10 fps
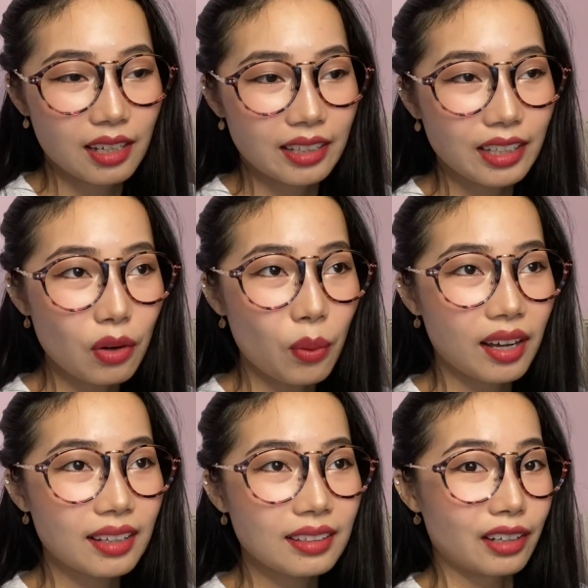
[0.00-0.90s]
year
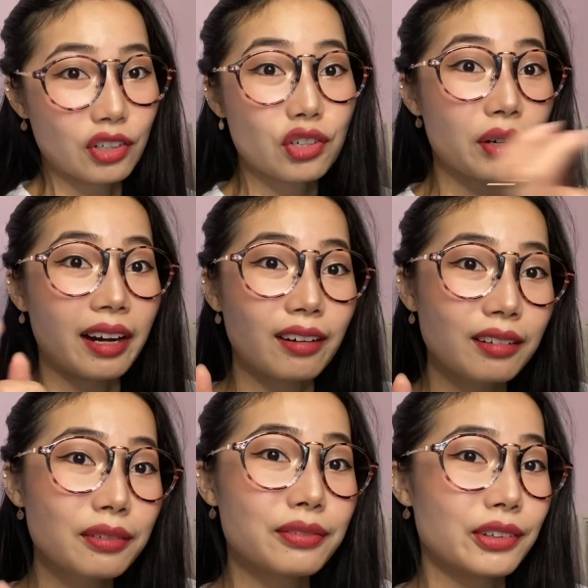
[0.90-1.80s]
1, a
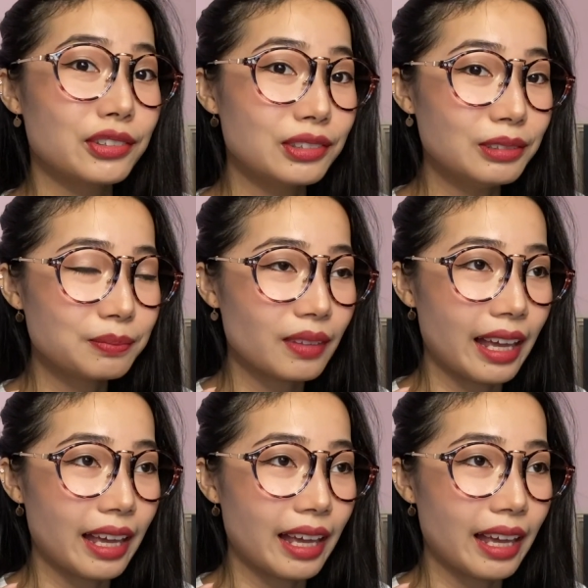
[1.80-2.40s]
trial for you,